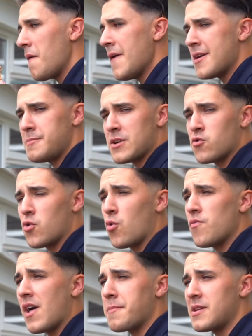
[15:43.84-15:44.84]
That'd be
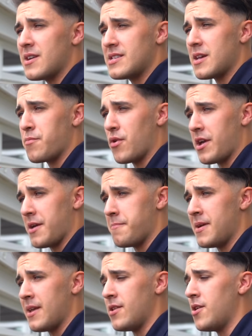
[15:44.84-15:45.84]
cruel, that'd be like separating
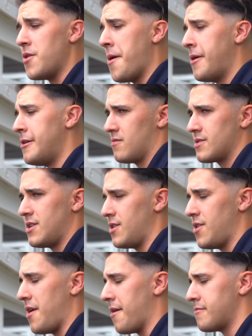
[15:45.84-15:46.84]
me and you. Can't
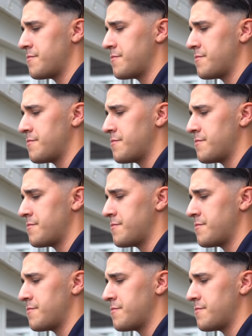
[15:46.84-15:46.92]
do it.